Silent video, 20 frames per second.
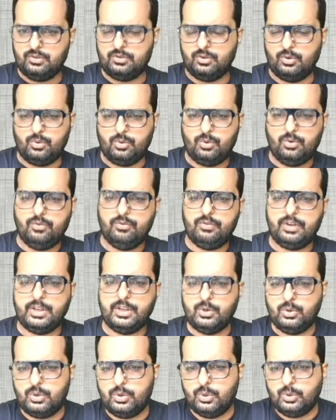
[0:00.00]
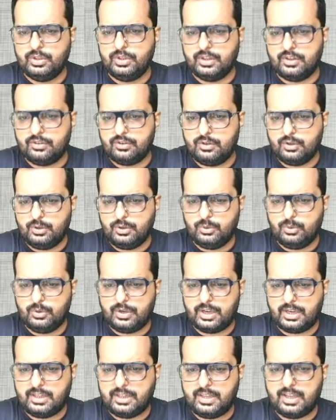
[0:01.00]
So when you do this, do you
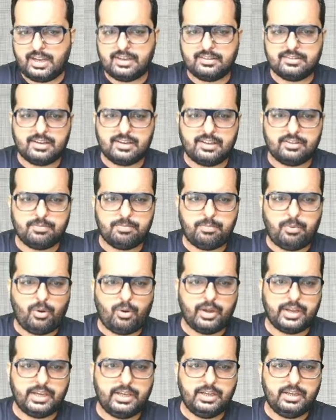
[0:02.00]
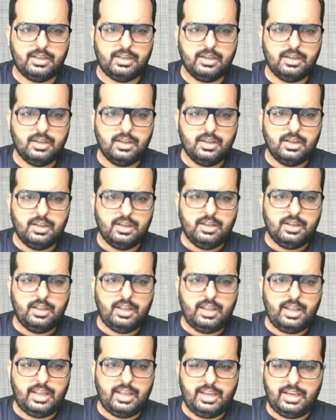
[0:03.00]
get the answer as 0.8,
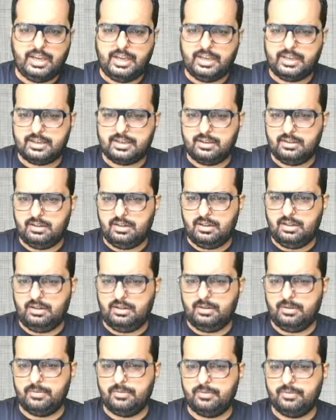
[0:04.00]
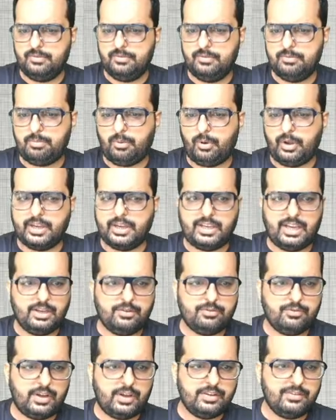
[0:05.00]

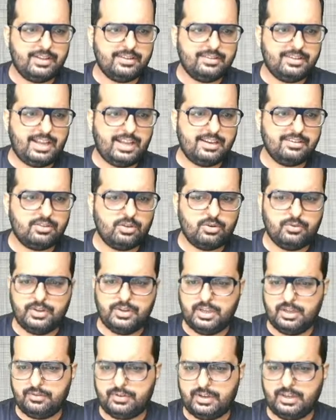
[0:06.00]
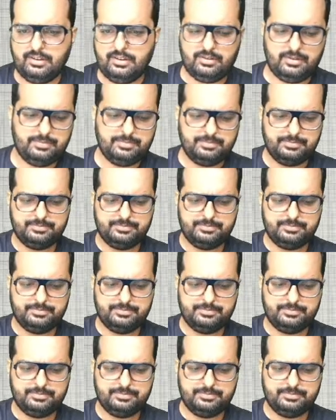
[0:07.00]
0.85 as the answer over here, friends?